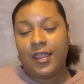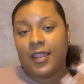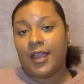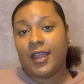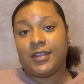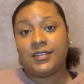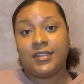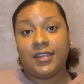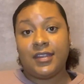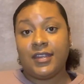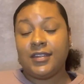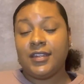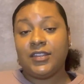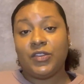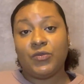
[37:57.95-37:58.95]
Like I said,
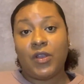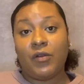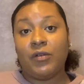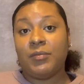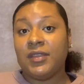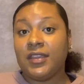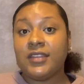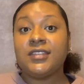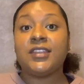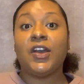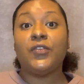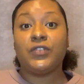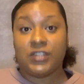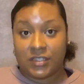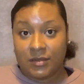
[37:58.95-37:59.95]
ain't nothing wrong with being
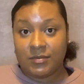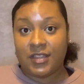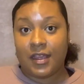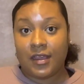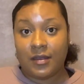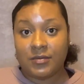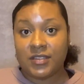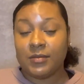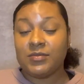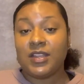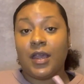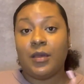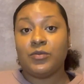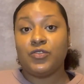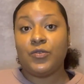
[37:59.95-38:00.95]
selfish sometimes.
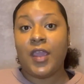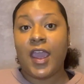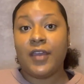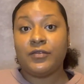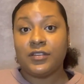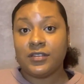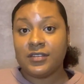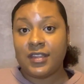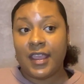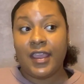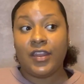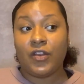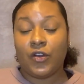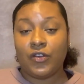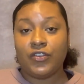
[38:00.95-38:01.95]
Sometimes you have to
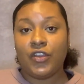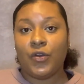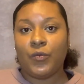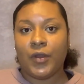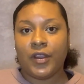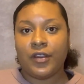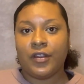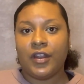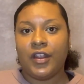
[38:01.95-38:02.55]
stand on your word